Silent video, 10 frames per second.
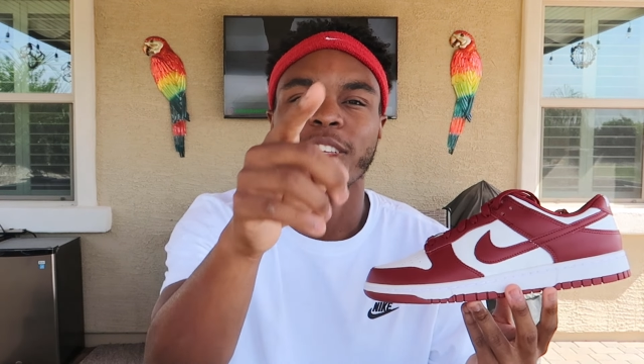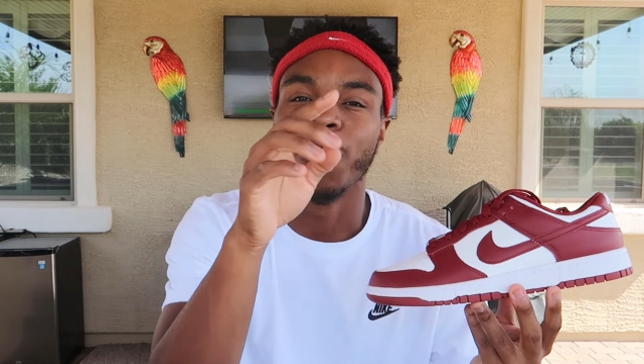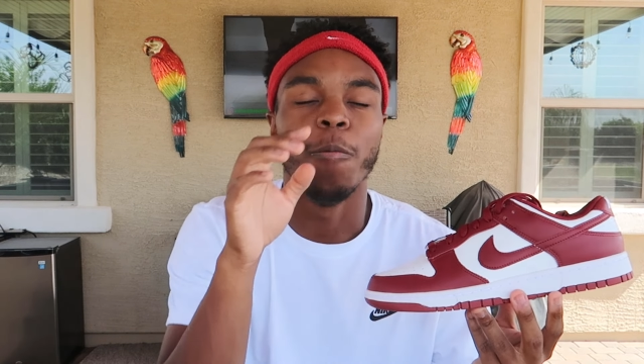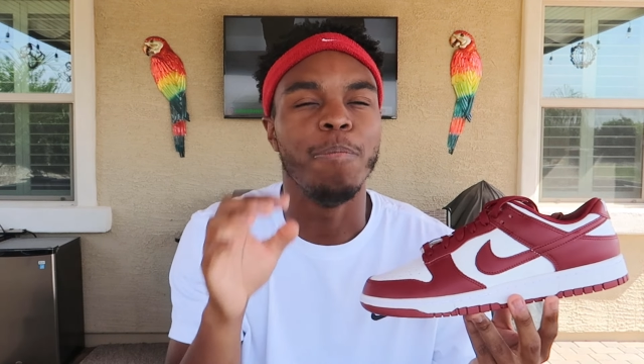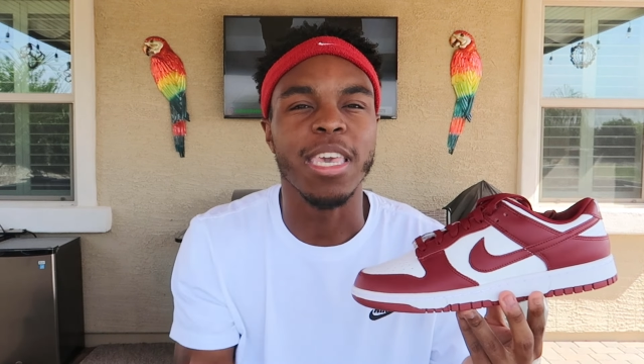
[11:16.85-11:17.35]

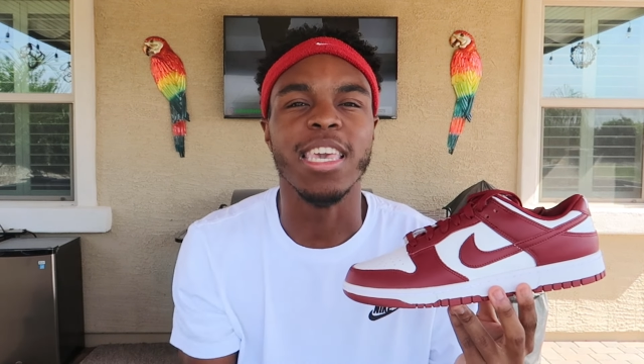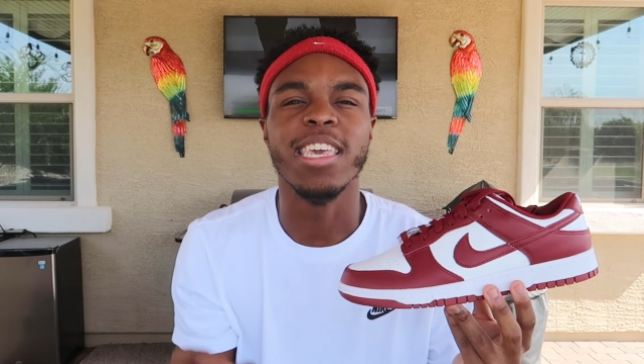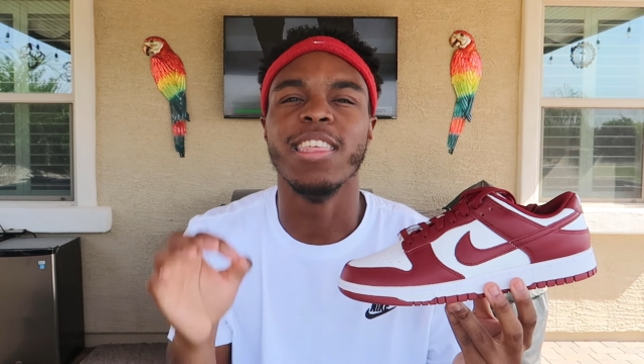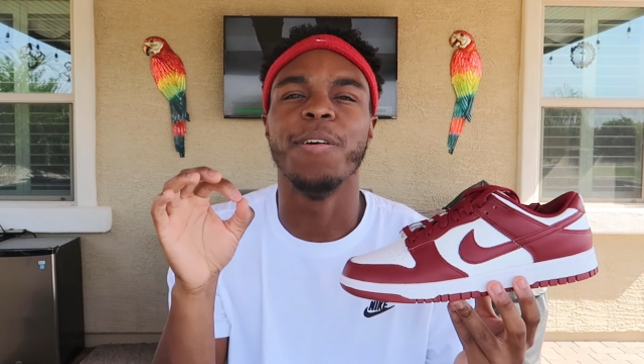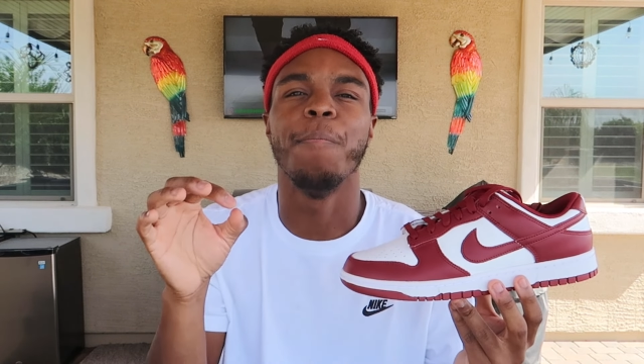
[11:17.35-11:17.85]
So
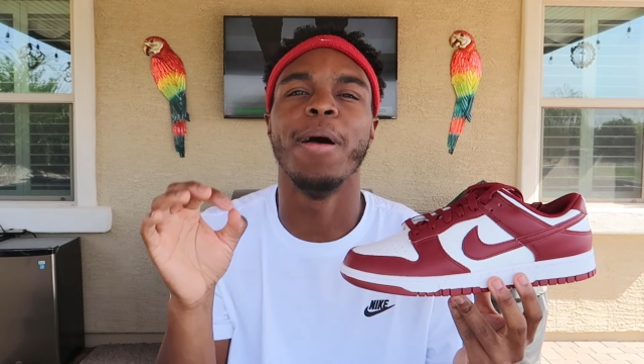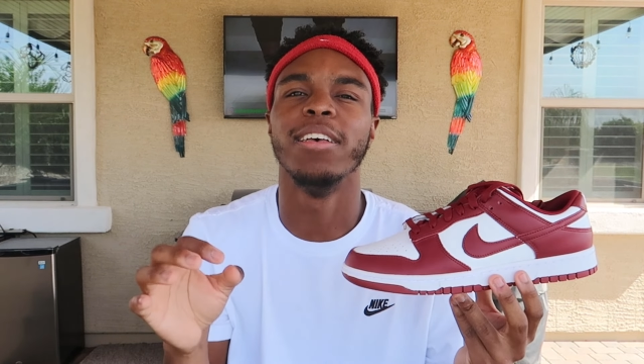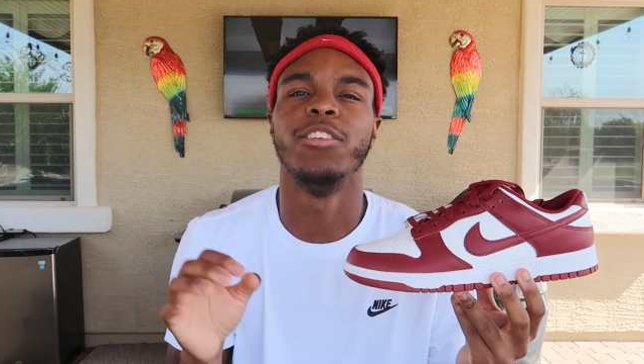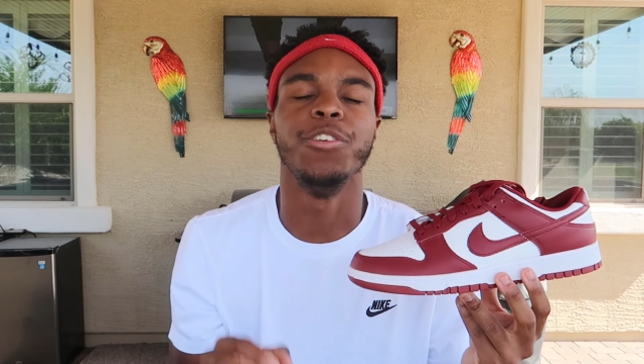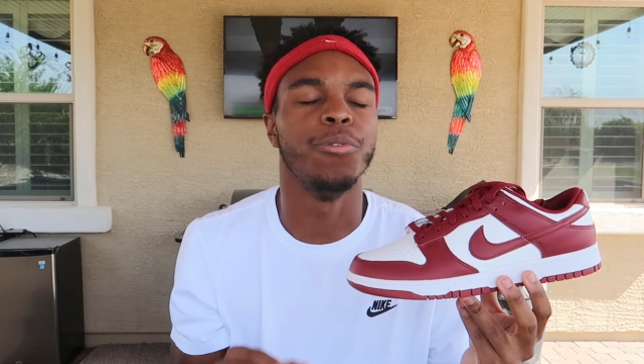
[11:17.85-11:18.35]
be the
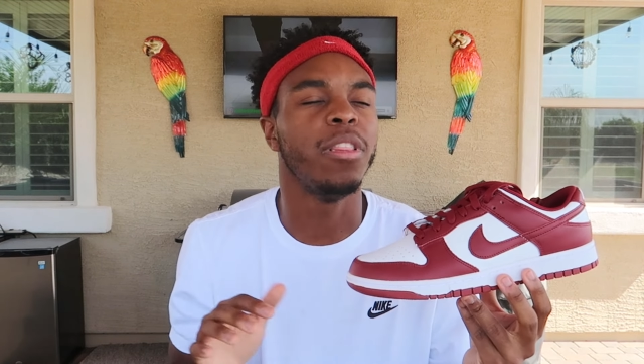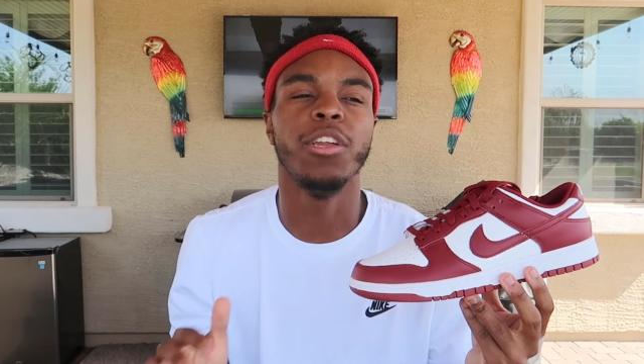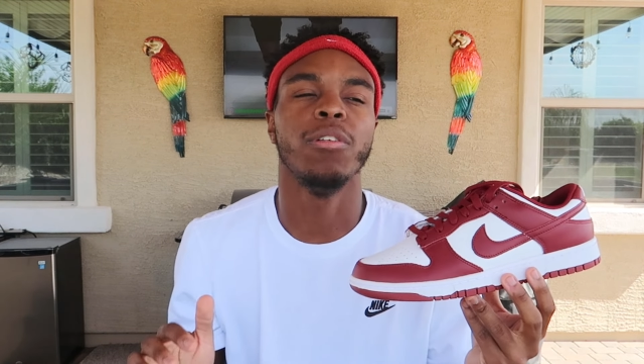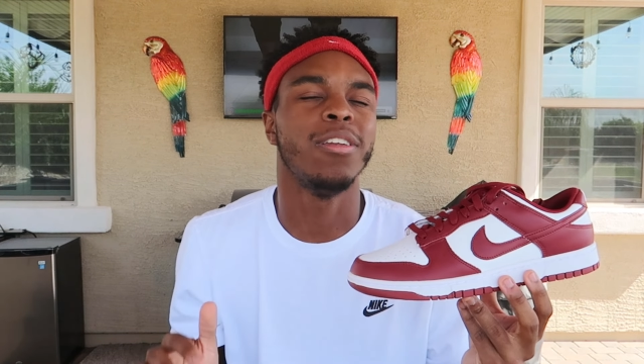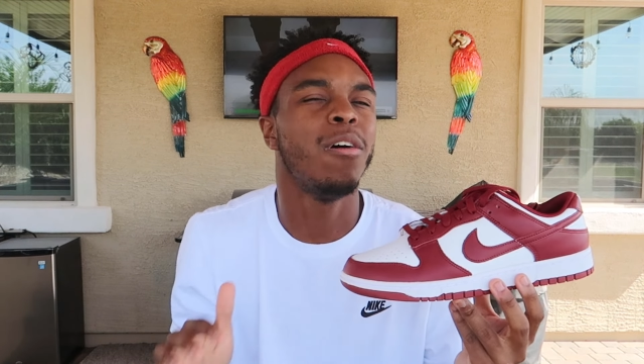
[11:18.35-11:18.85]
best you.
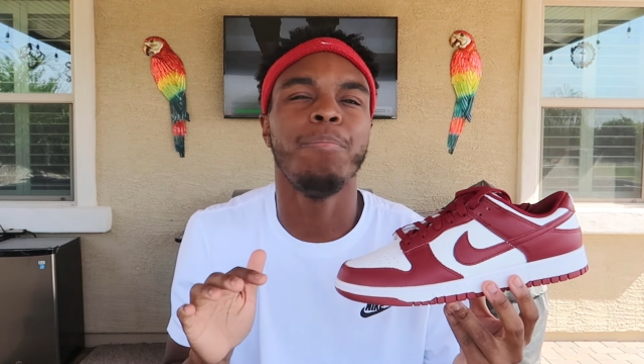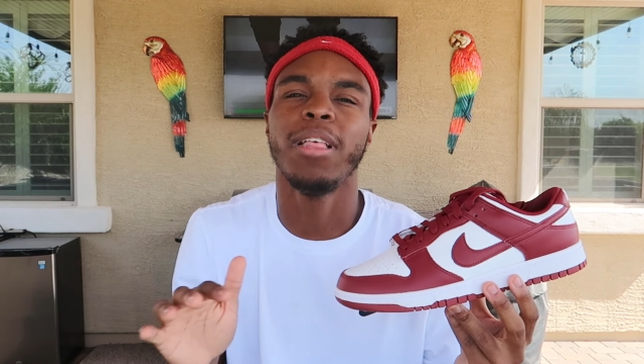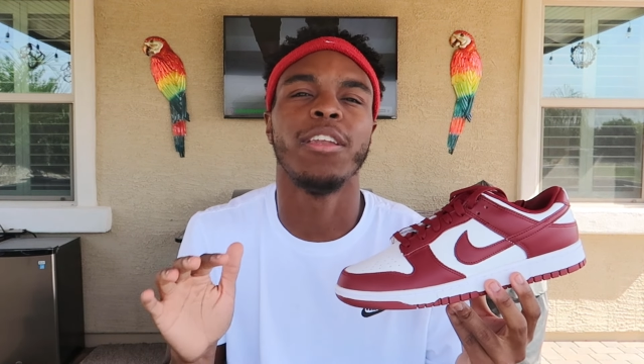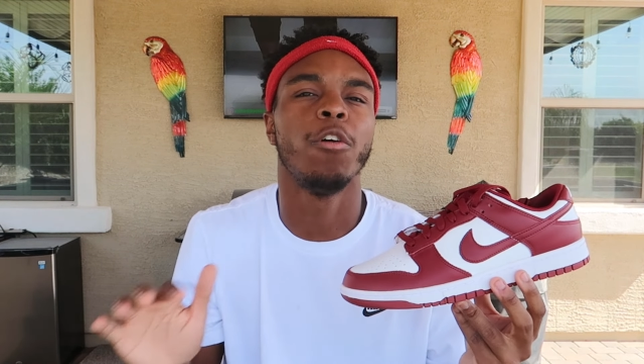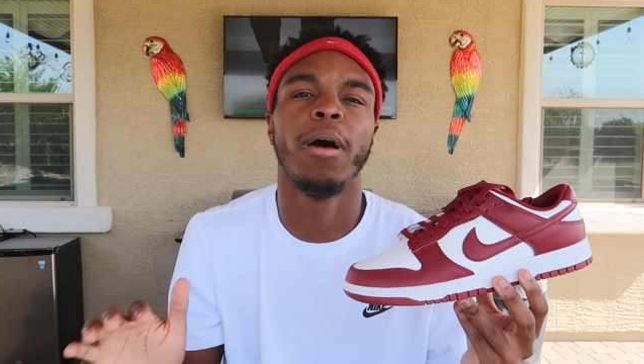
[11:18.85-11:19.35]
Literally, don't be
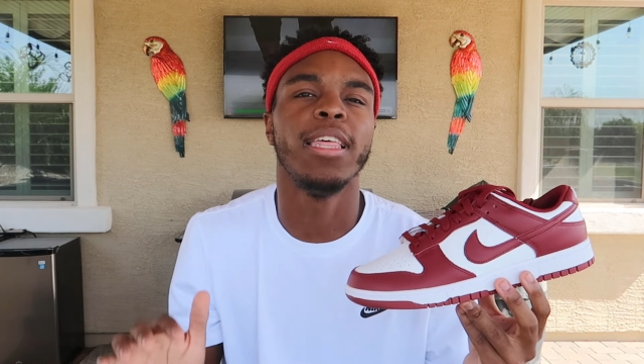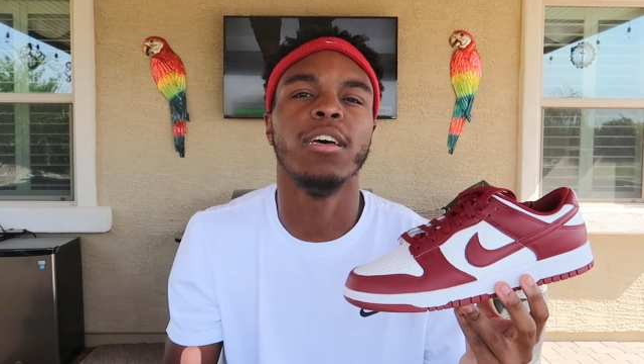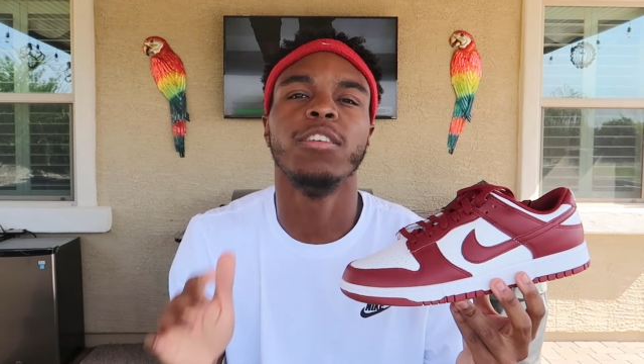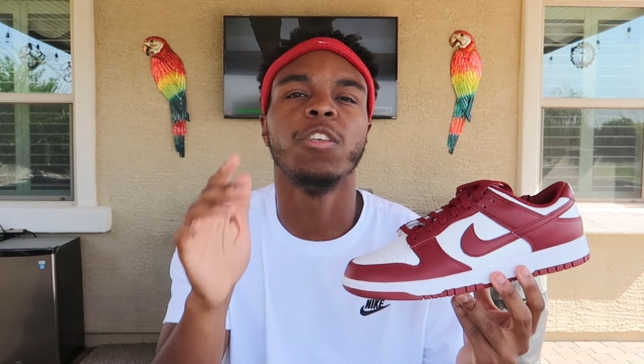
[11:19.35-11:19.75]
like nobody else,